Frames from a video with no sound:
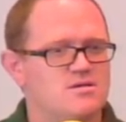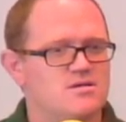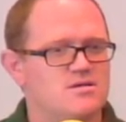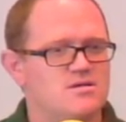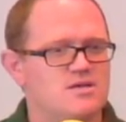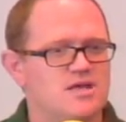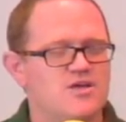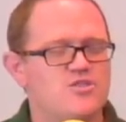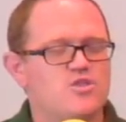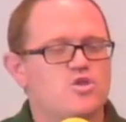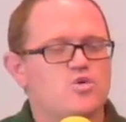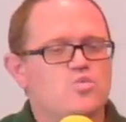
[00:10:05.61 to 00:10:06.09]

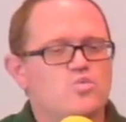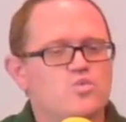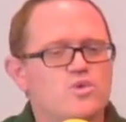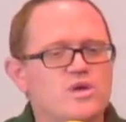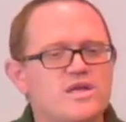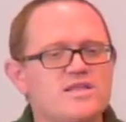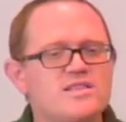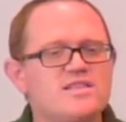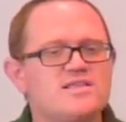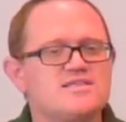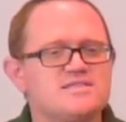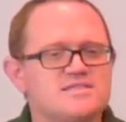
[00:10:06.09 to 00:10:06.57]
And the
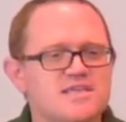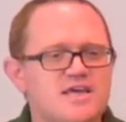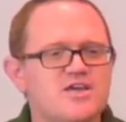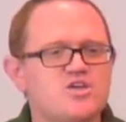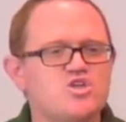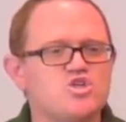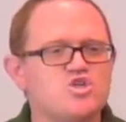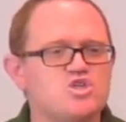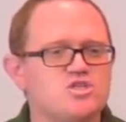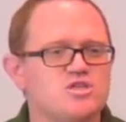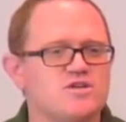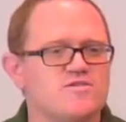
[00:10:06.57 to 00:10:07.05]

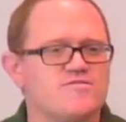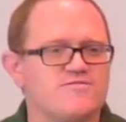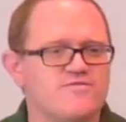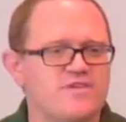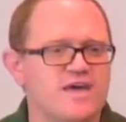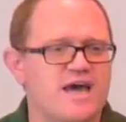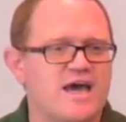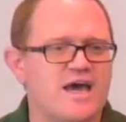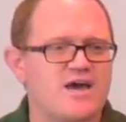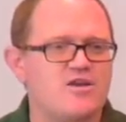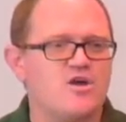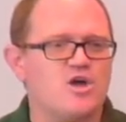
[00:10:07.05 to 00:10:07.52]
realization of
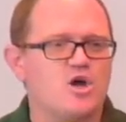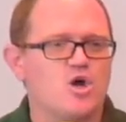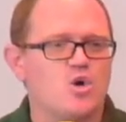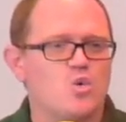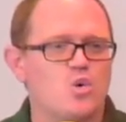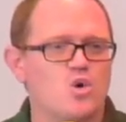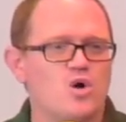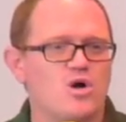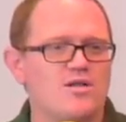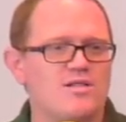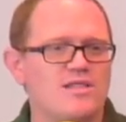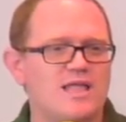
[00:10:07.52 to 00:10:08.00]
that
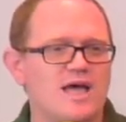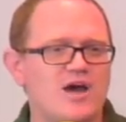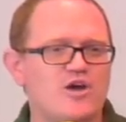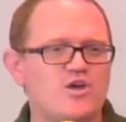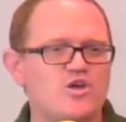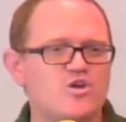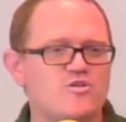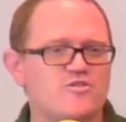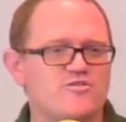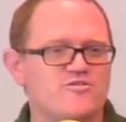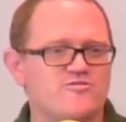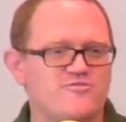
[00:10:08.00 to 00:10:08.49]
will allow
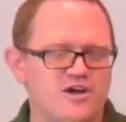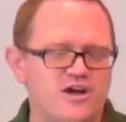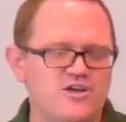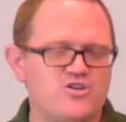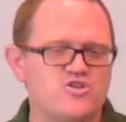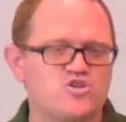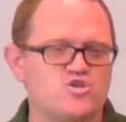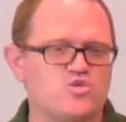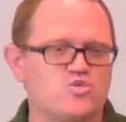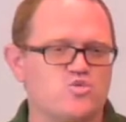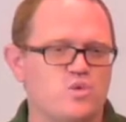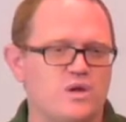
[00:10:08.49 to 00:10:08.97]
you to find
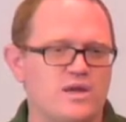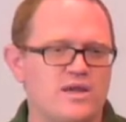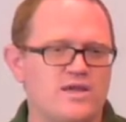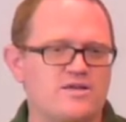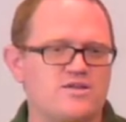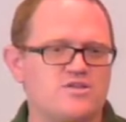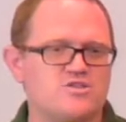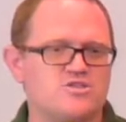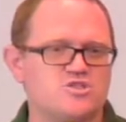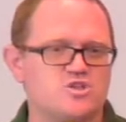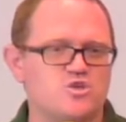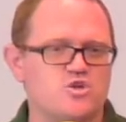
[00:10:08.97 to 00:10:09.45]
your
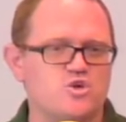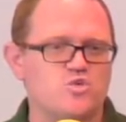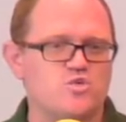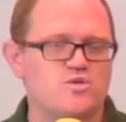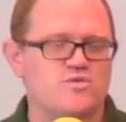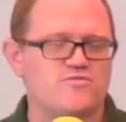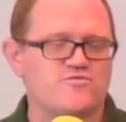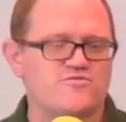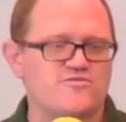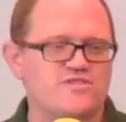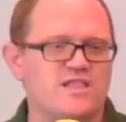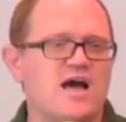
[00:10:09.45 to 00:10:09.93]
wings so you could
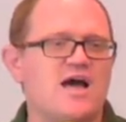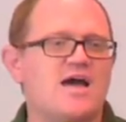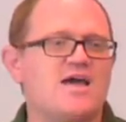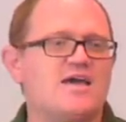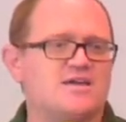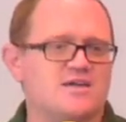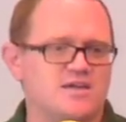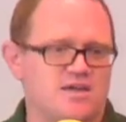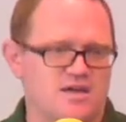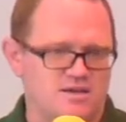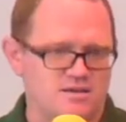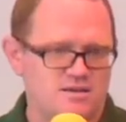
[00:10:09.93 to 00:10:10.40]
fly
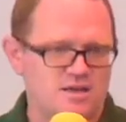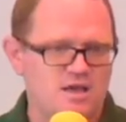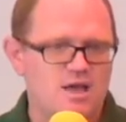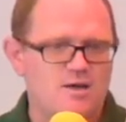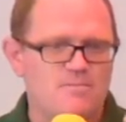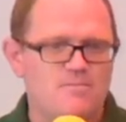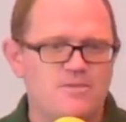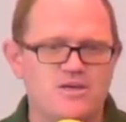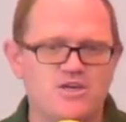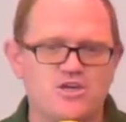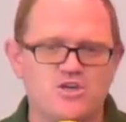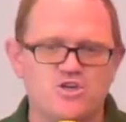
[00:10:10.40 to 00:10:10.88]
again.
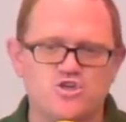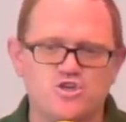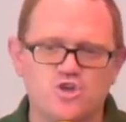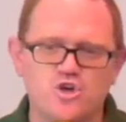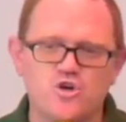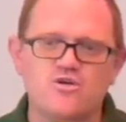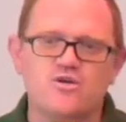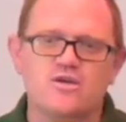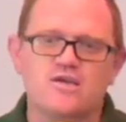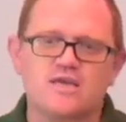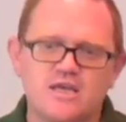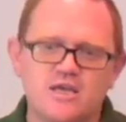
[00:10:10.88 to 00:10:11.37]
Because
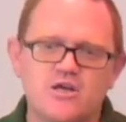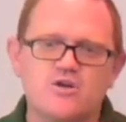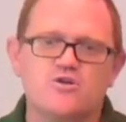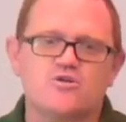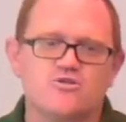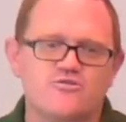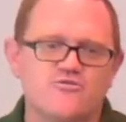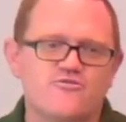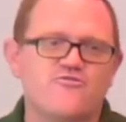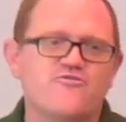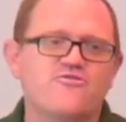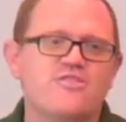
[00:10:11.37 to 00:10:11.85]
you're here to
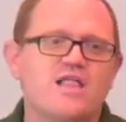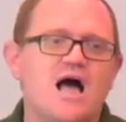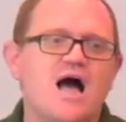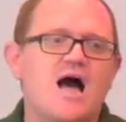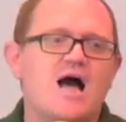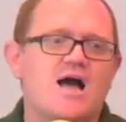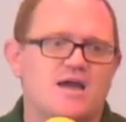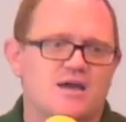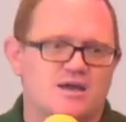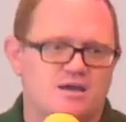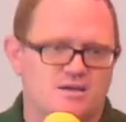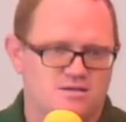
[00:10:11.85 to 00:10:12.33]
fly,
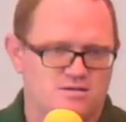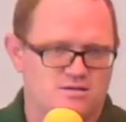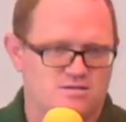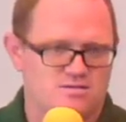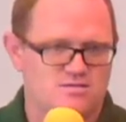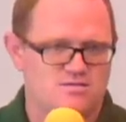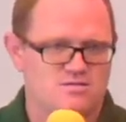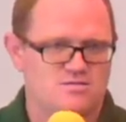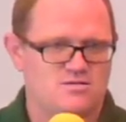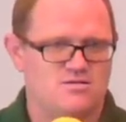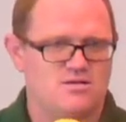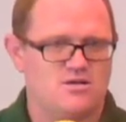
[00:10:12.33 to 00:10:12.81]

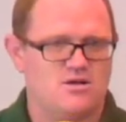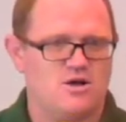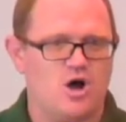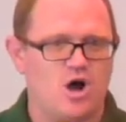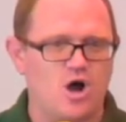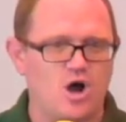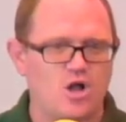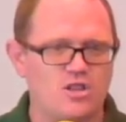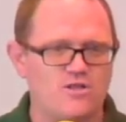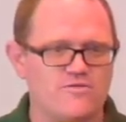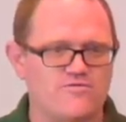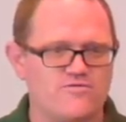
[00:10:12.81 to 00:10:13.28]

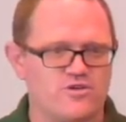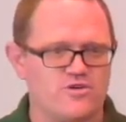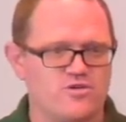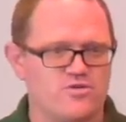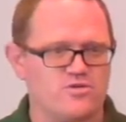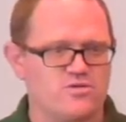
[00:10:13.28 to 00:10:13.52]
all of you.